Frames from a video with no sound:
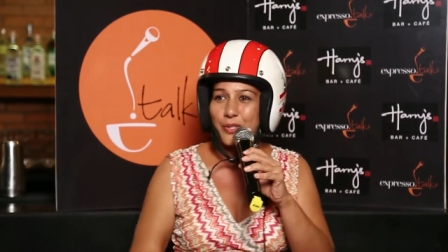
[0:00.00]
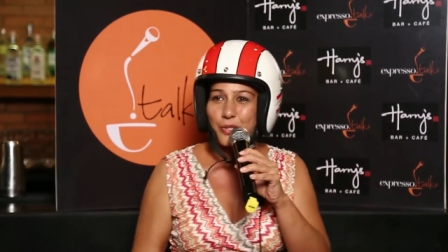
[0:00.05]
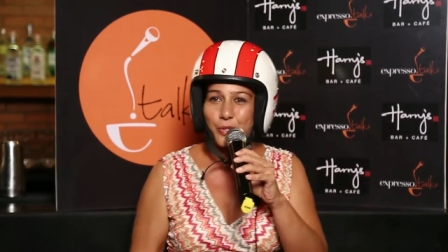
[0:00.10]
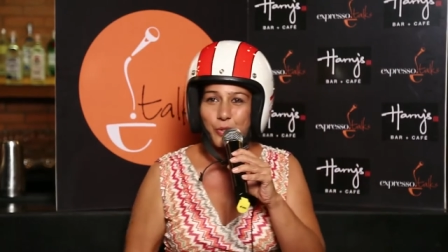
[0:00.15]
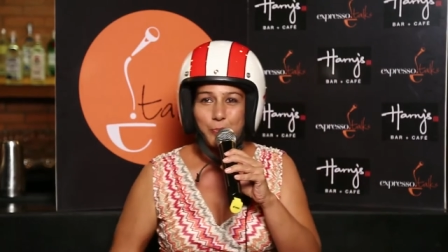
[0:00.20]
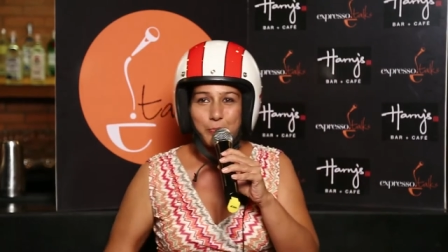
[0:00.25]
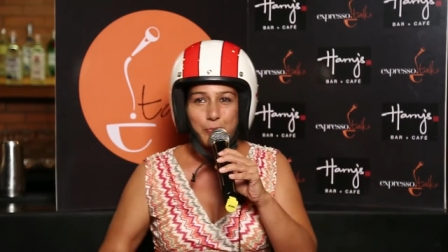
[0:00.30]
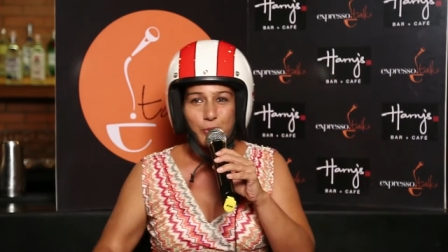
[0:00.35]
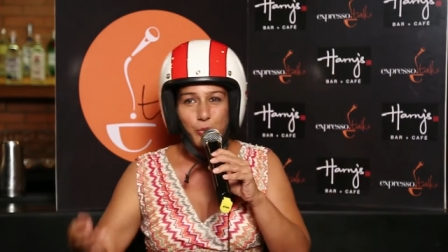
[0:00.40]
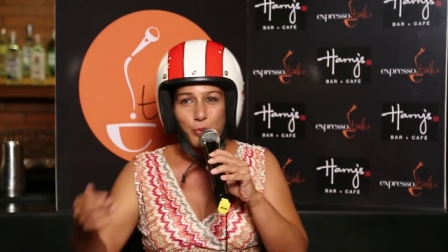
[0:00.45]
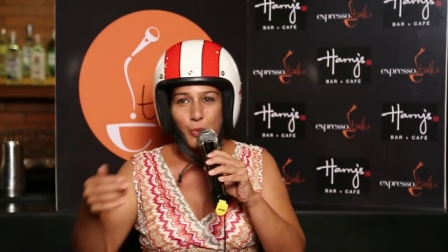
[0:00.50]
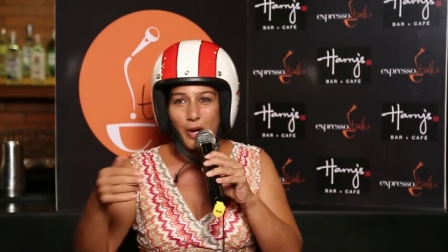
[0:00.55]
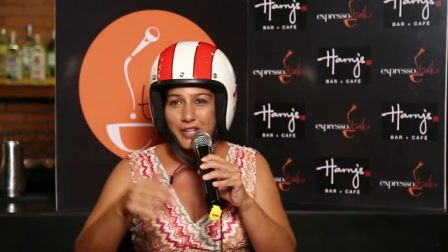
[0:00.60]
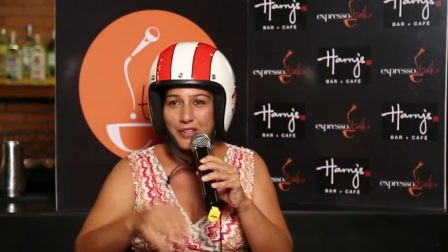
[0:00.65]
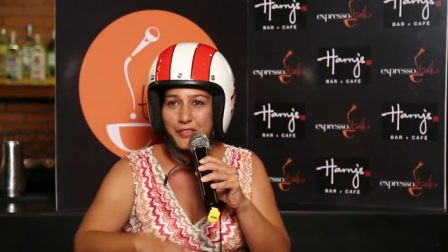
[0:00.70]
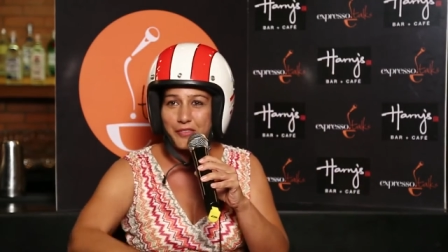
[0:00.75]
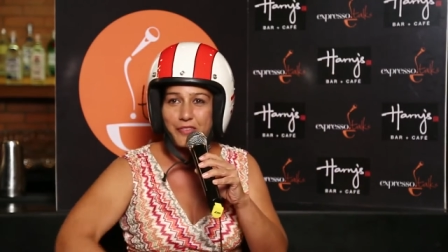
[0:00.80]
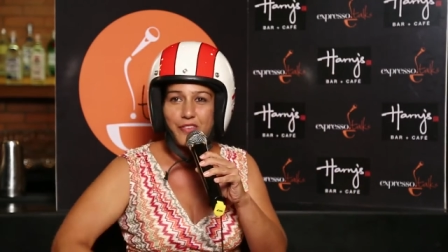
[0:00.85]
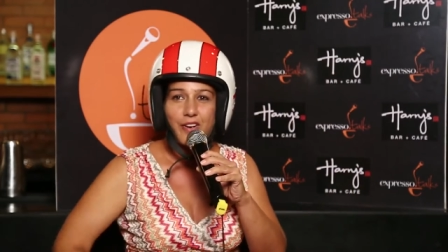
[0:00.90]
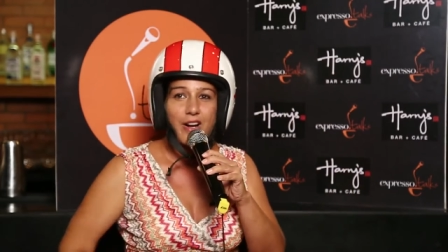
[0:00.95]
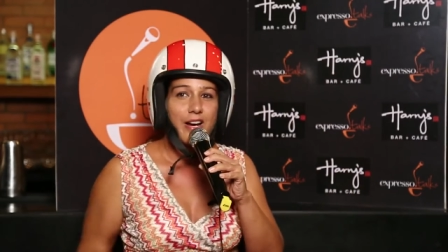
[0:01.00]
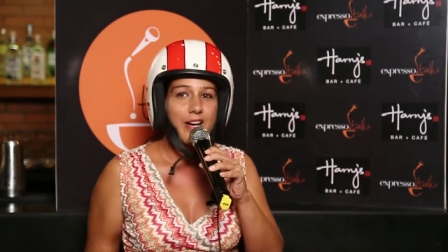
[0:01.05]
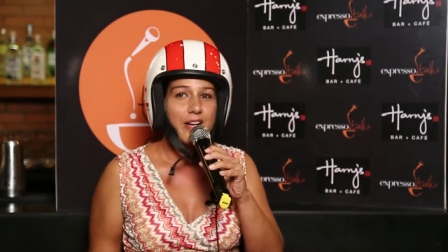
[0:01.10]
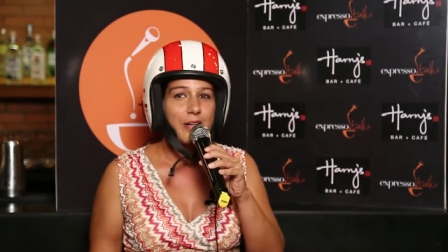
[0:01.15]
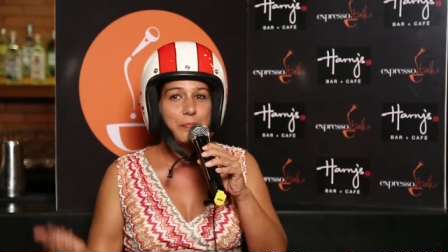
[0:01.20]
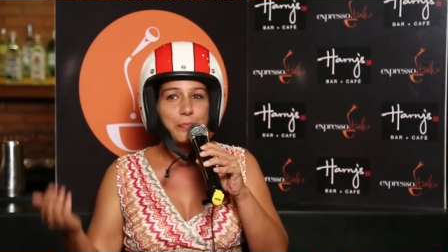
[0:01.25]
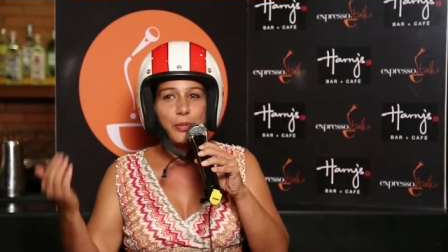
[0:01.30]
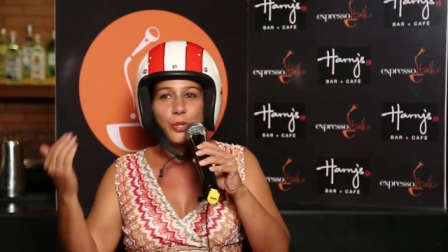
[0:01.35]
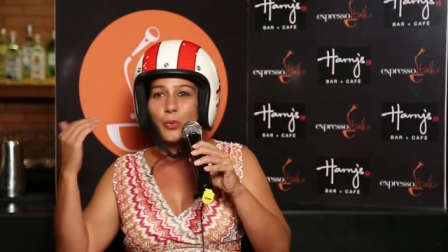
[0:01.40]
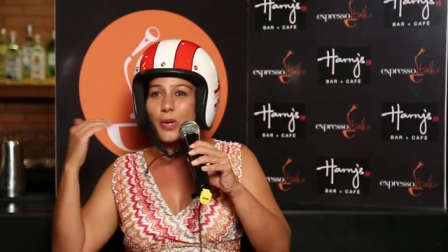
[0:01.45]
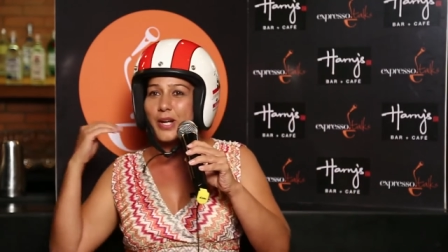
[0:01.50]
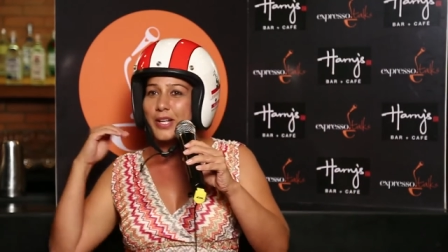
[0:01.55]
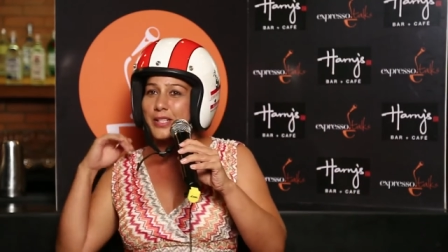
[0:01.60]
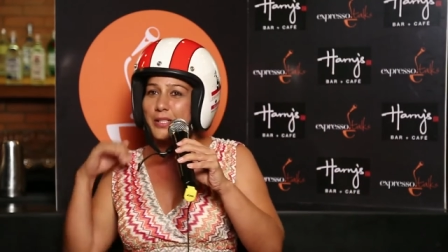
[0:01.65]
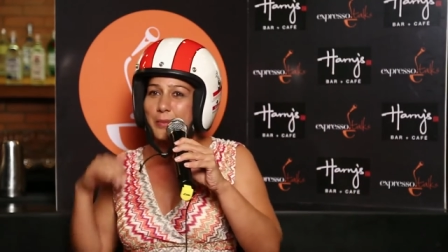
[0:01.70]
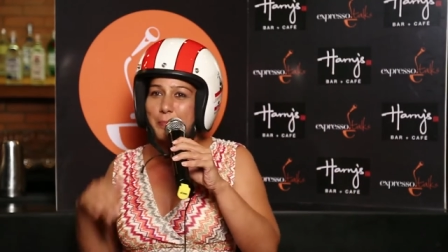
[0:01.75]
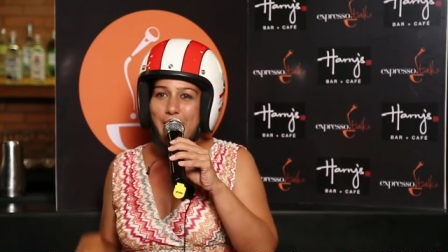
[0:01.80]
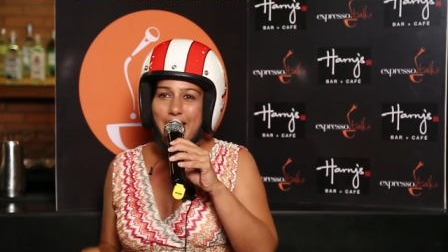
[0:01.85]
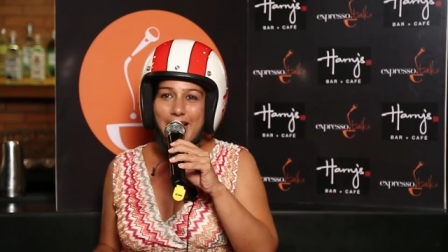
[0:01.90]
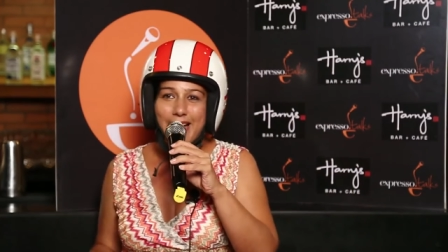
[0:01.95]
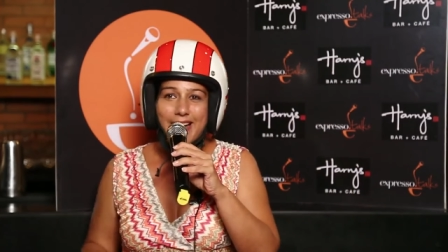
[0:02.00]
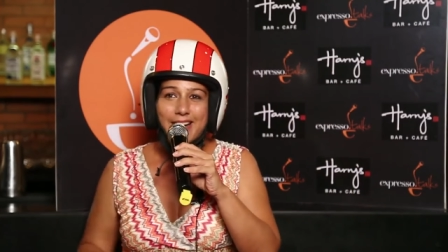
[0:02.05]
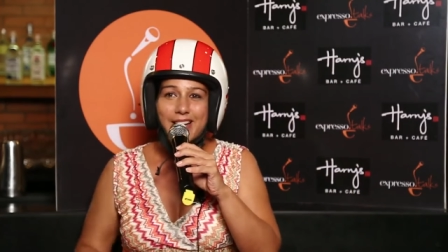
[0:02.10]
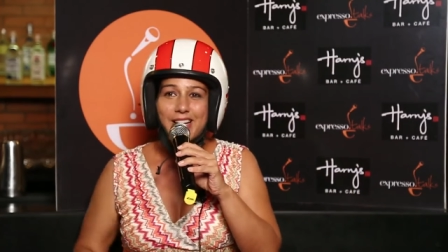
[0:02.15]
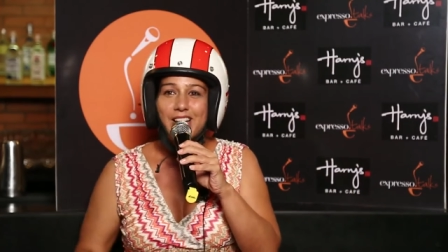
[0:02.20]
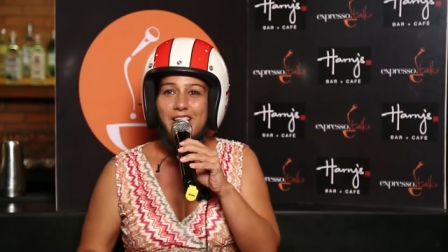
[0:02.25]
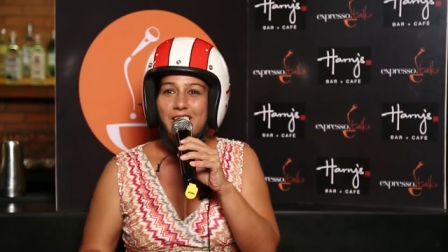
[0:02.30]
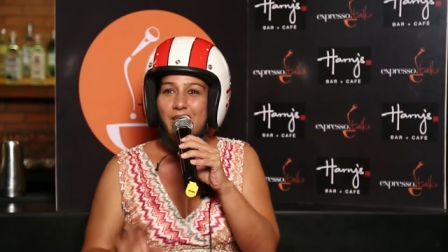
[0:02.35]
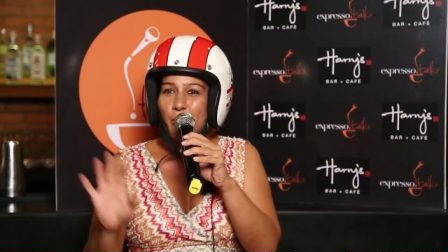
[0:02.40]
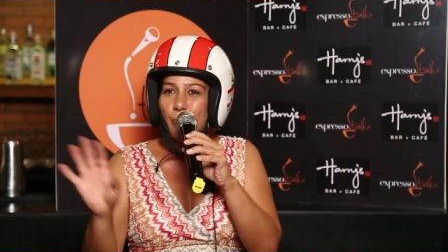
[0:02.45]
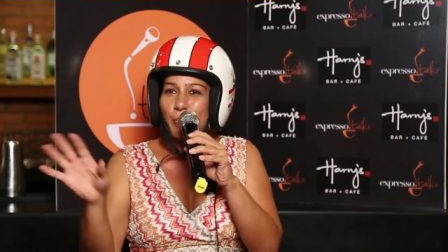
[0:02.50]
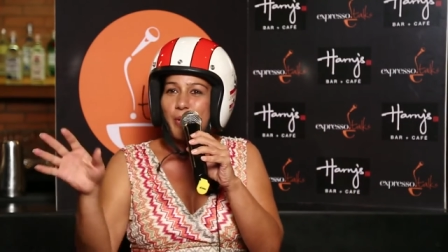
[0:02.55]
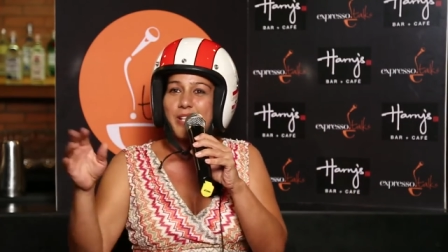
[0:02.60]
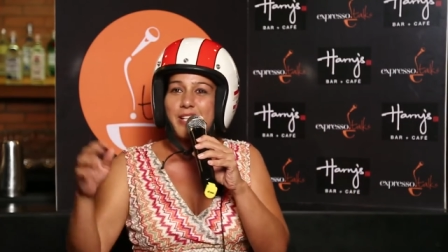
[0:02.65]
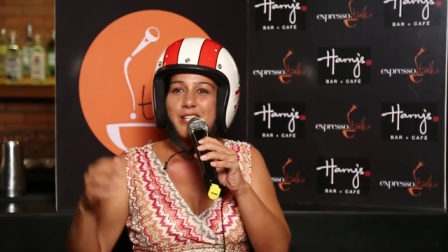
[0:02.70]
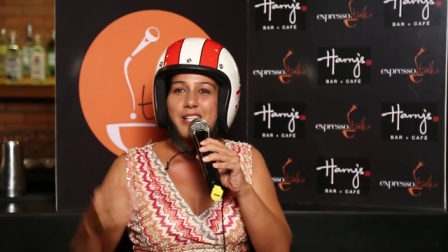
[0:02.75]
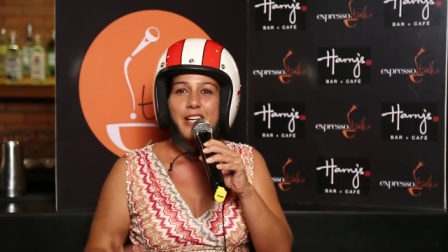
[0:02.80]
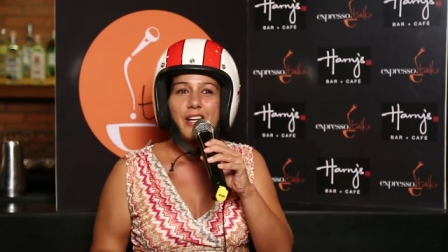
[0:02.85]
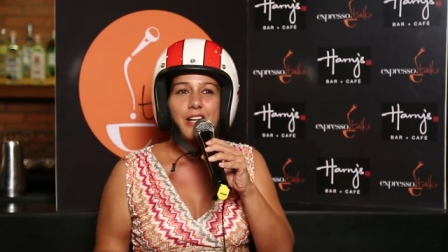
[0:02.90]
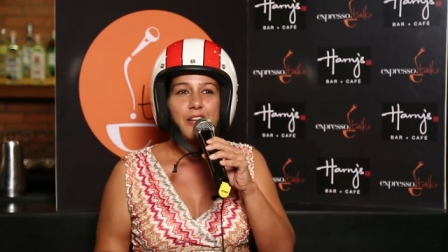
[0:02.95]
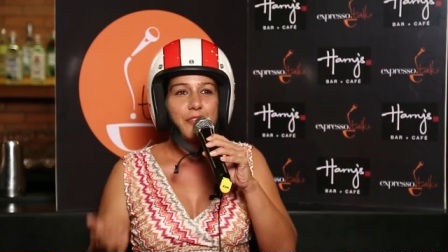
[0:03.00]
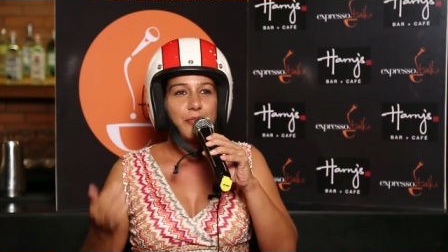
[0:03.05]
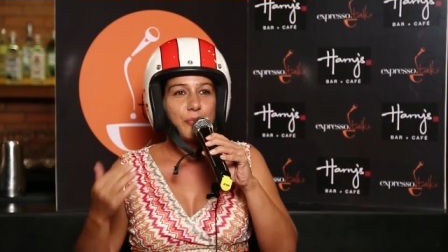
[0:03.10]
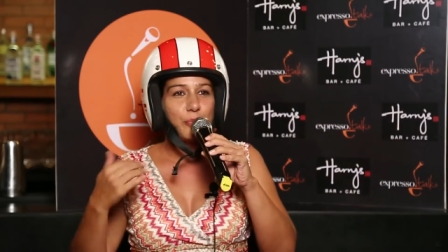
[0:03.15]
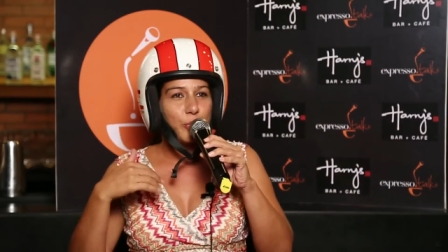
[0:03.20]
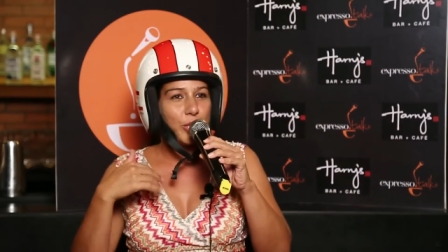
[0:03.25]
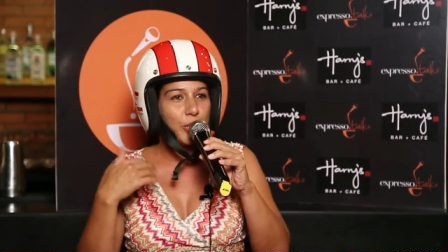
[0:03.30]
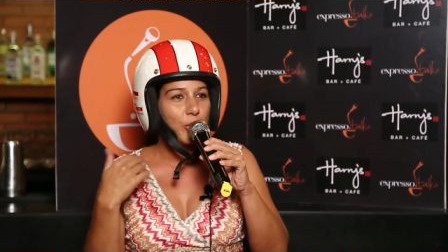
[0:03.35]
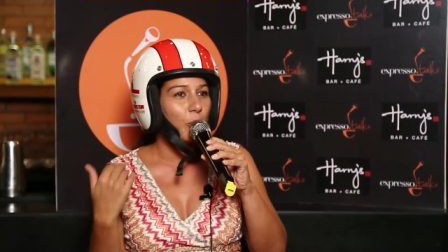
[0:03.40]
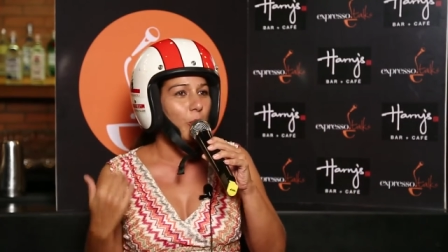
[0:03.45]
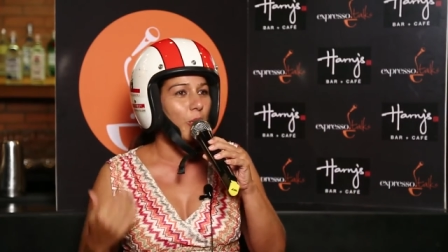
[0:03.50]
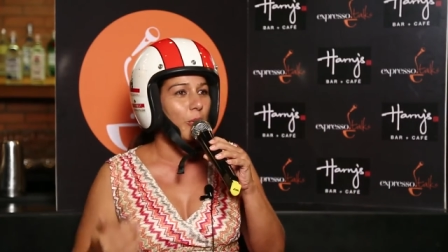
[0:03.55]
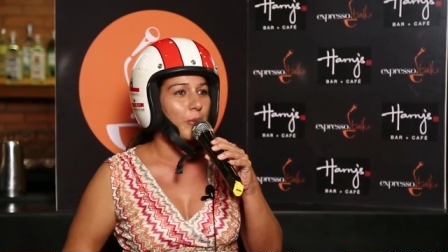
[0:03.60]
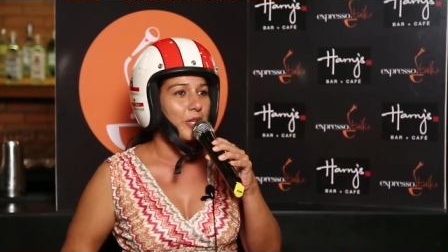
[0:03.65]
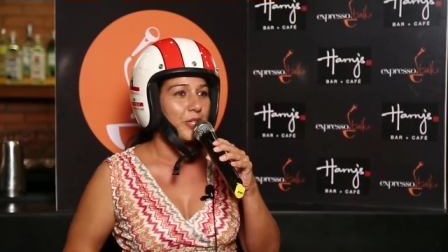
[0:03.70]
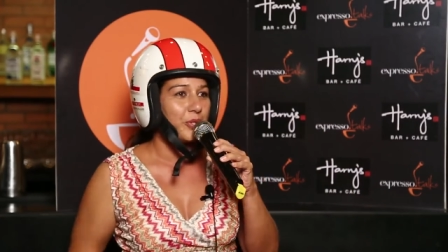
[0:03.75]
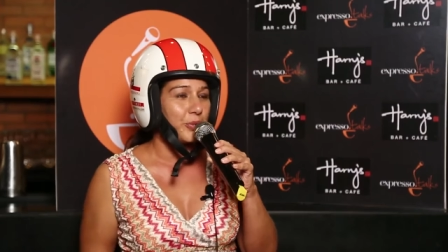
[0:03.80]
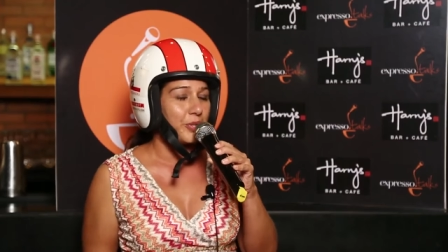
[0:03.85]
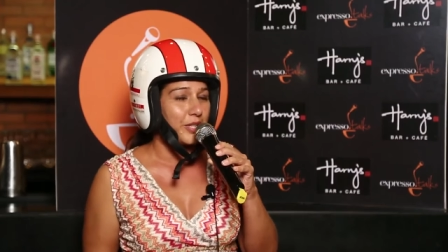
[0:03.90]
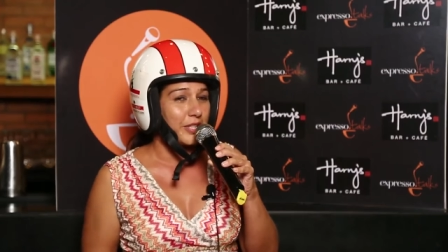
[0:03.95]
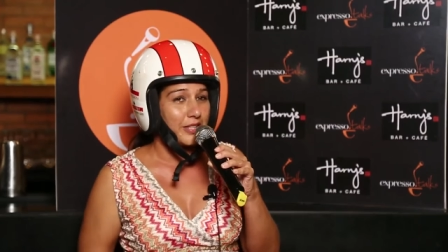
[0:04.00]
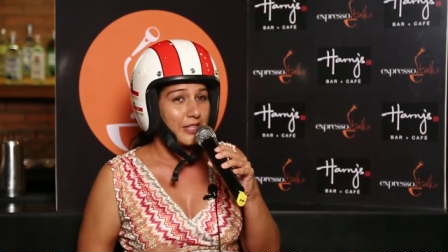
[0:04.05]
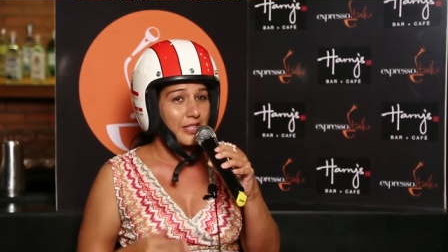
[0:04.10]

you know, put one in front, put one in the back, we're safe, we know what we're doing.